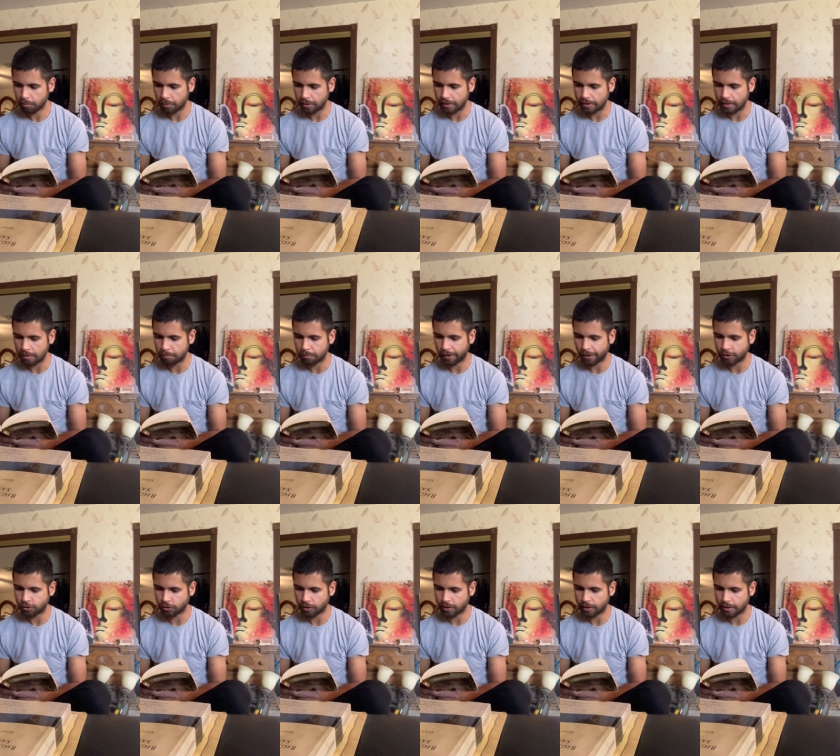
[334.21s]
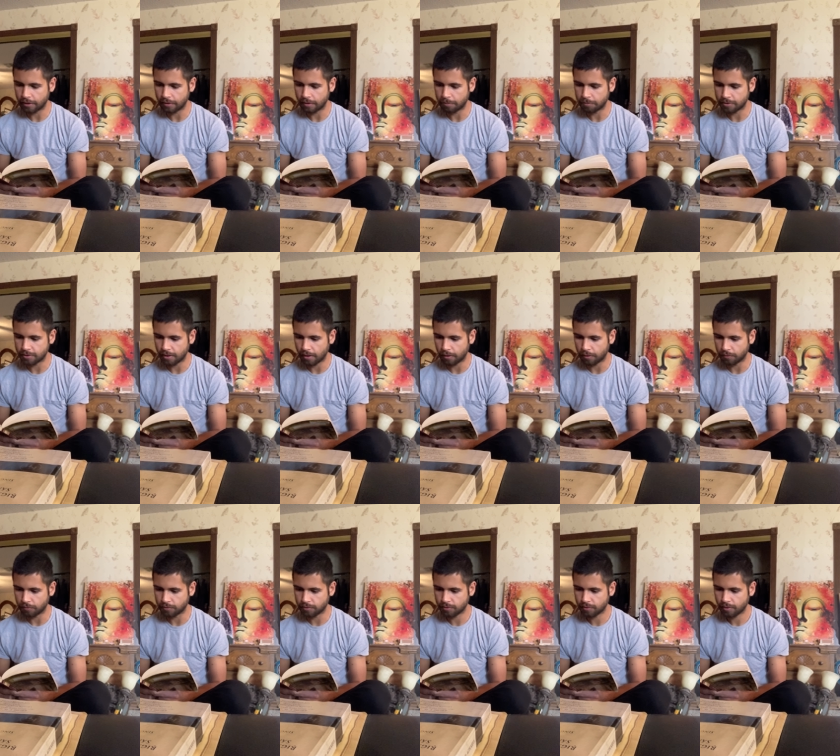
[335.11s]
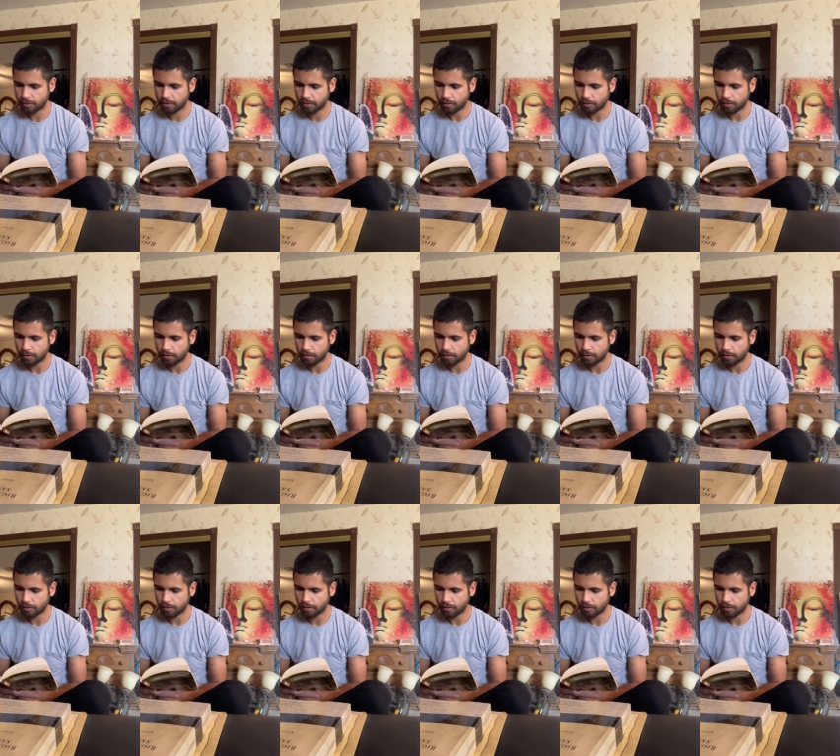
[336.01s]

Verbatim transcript: begin by drinking themselves,